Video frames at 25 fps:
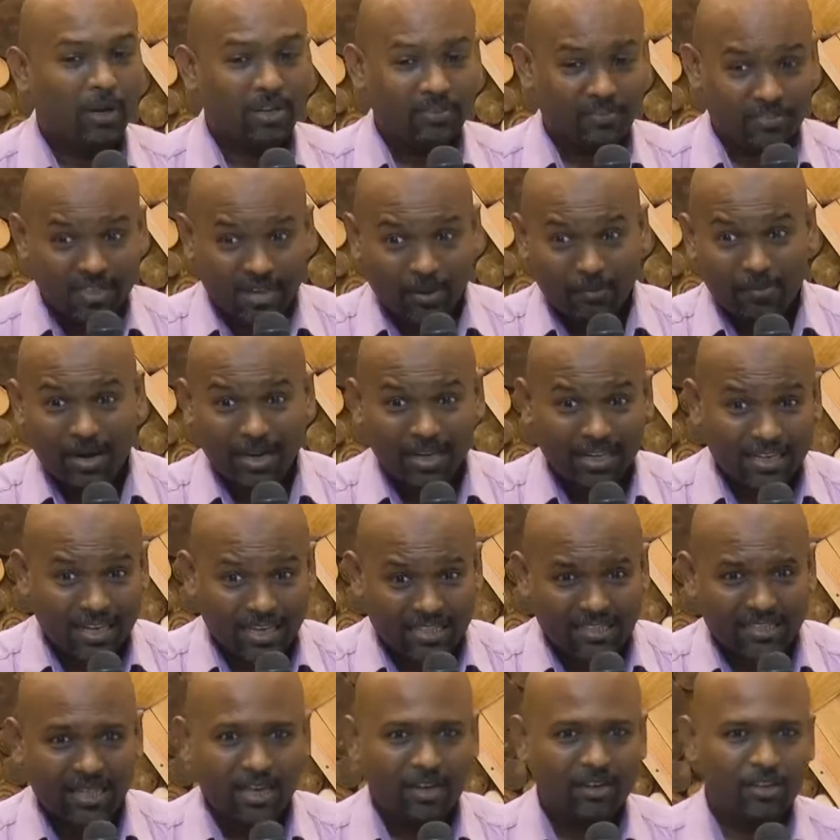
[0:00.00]
But if somebody
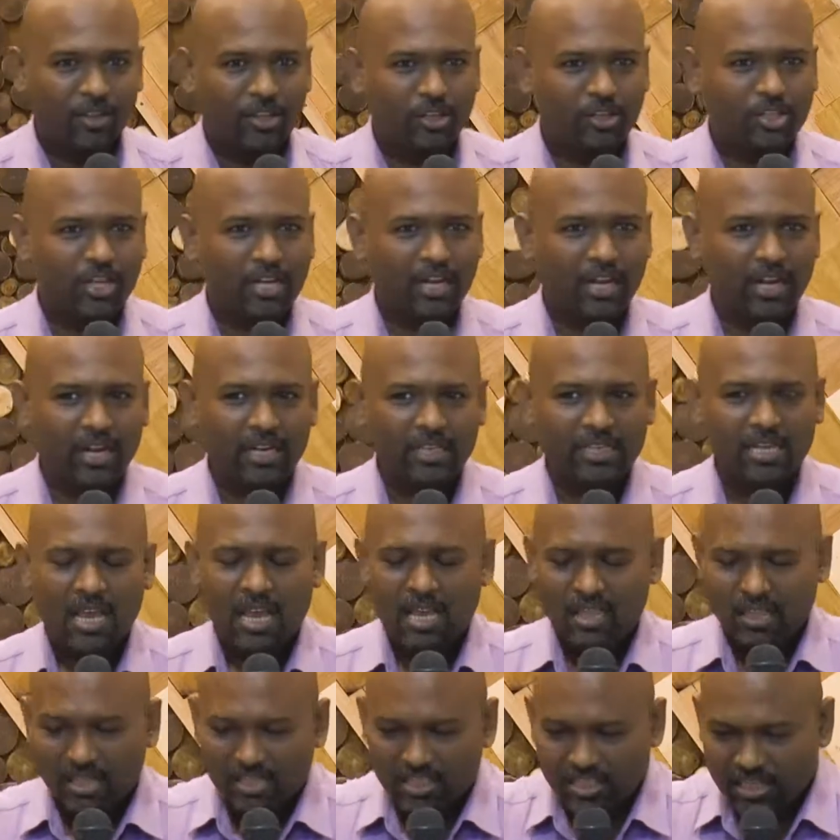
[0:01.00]
does that in the church,
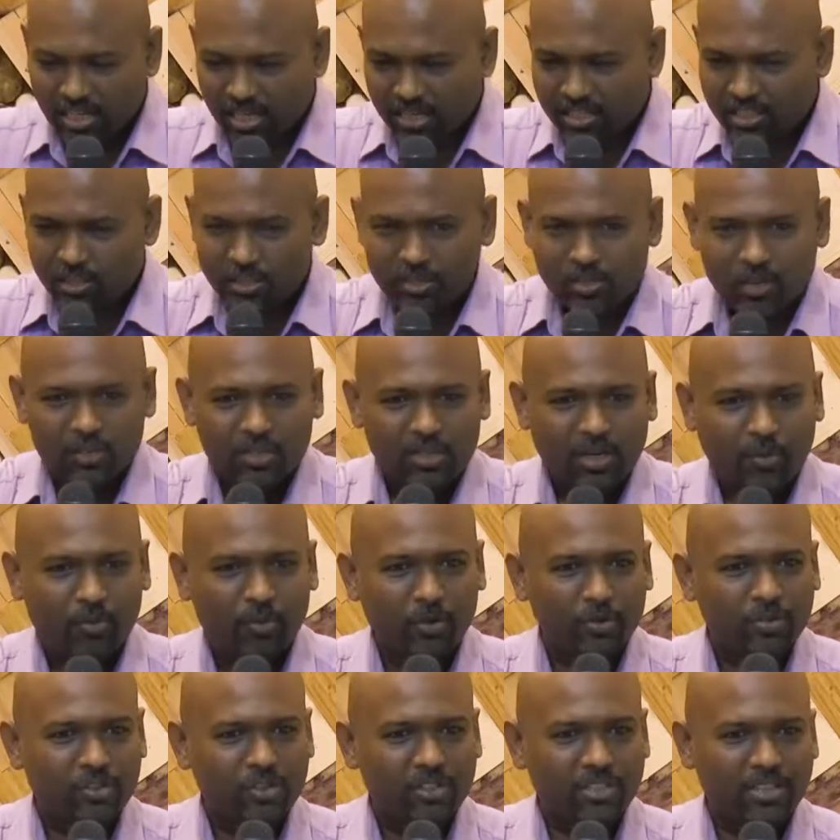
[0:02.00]
the church should
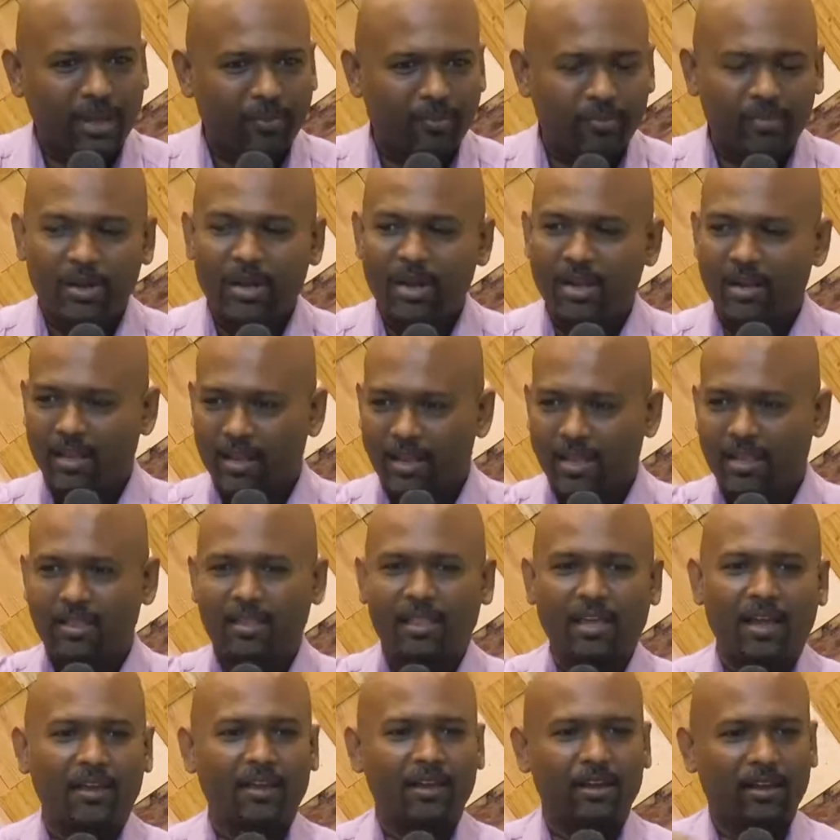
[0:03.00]
supposed to step in and get
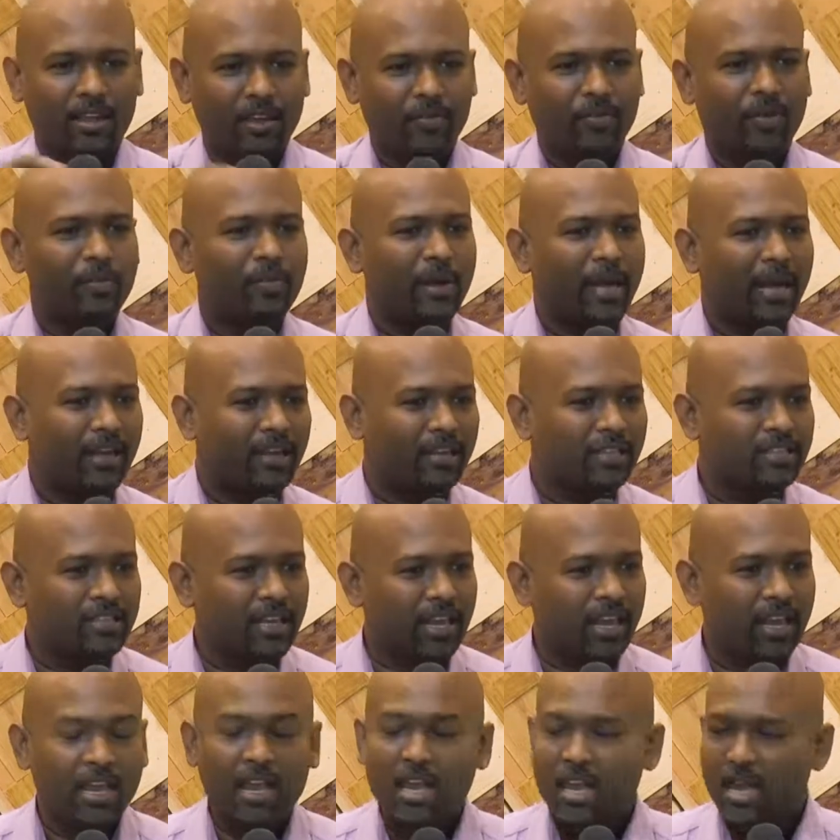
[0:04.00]
that and give it back and
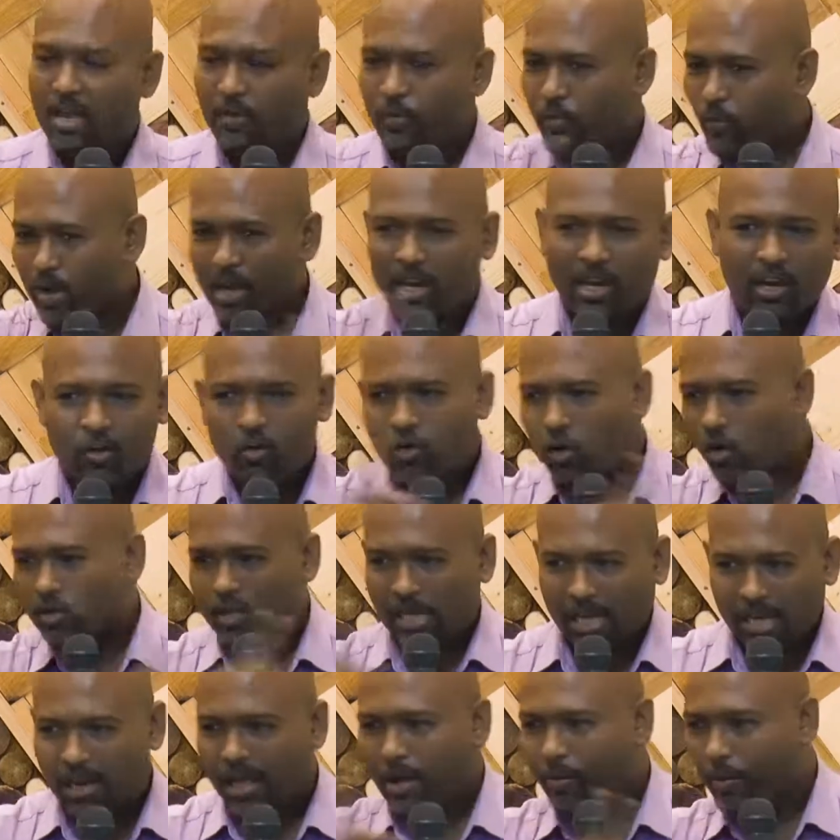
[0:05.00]
say, we don't
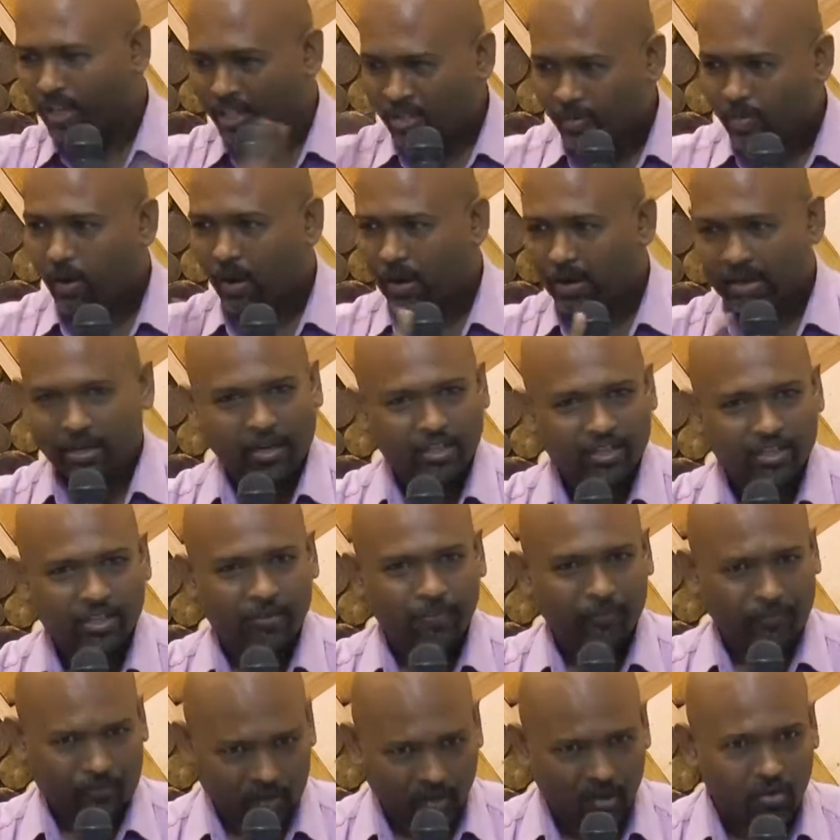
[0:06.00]
allow exploitation.
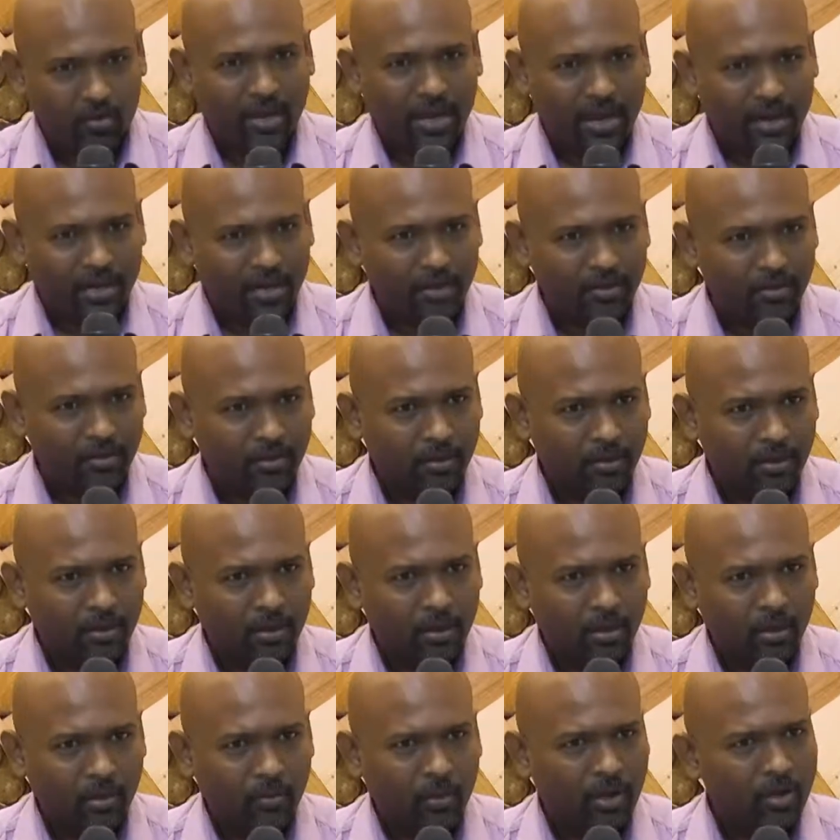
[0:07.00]
You get it?
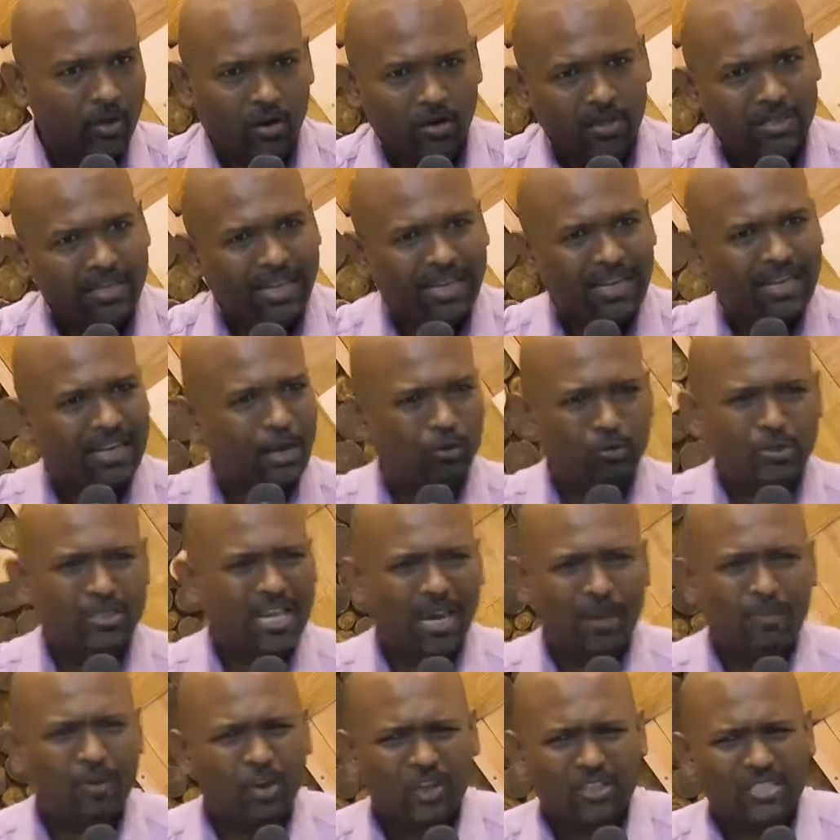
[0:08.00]
We don't take it
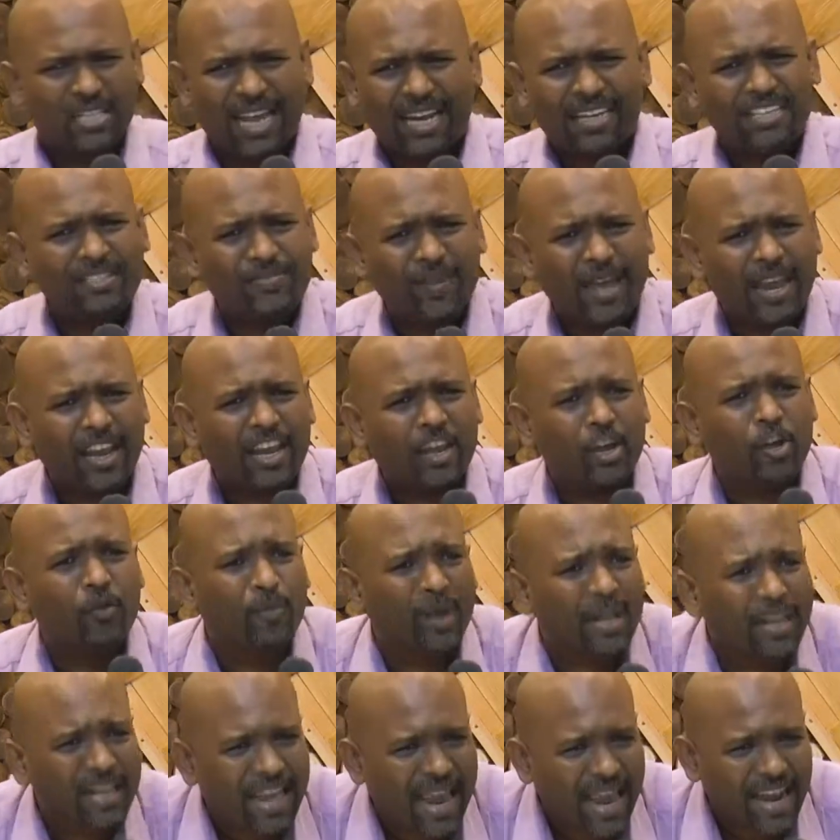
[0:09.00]
outside because that is very
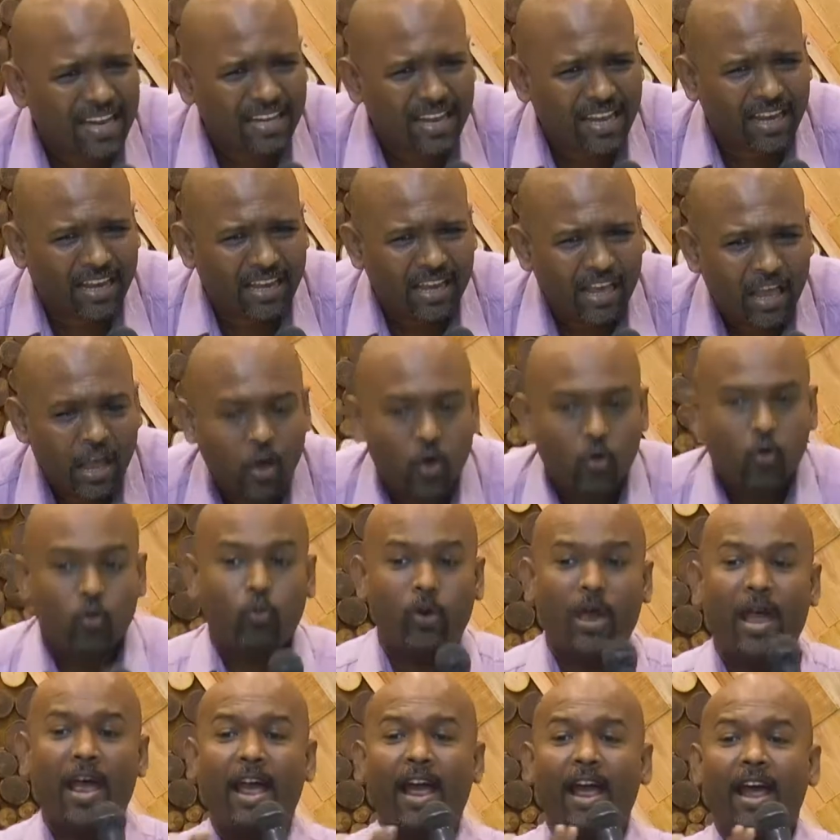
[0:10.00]
humiliating.
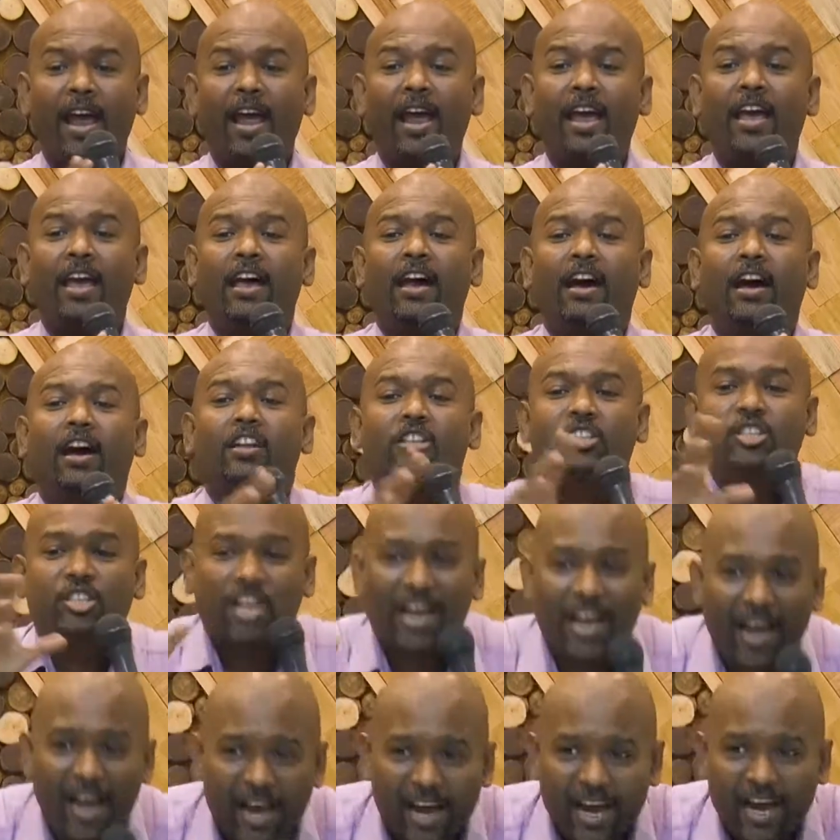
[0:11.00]
Where a
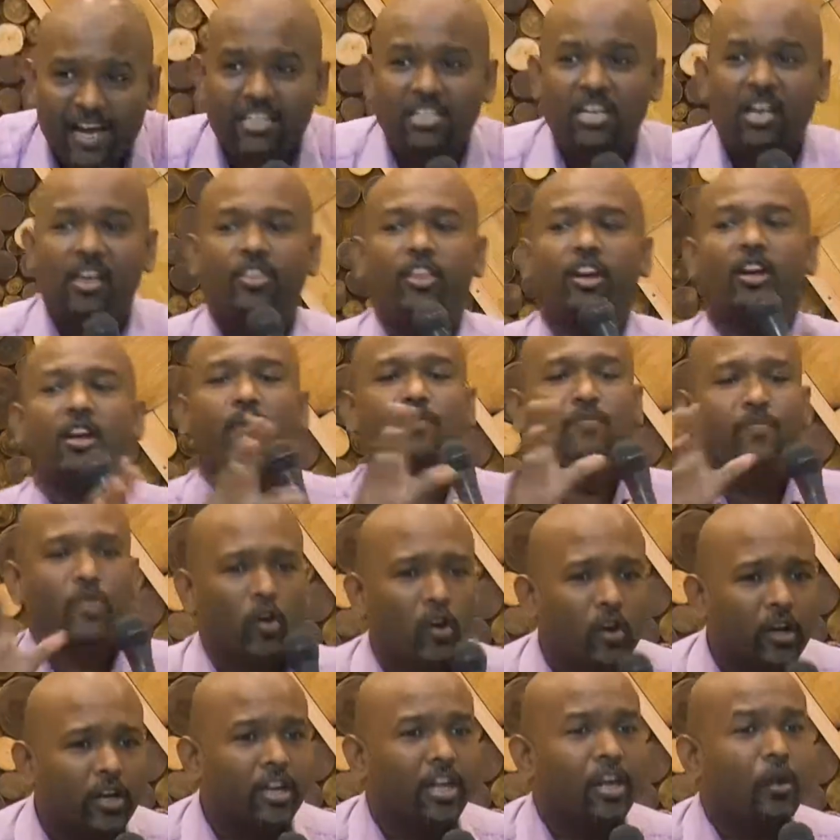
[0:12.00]
church, the
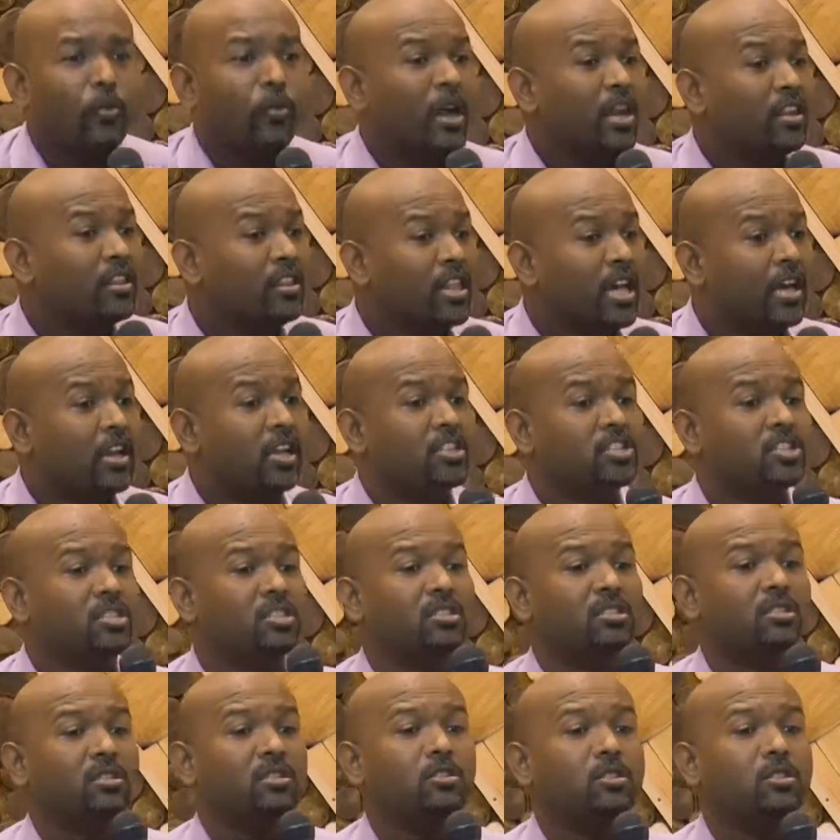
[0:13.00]
community where there is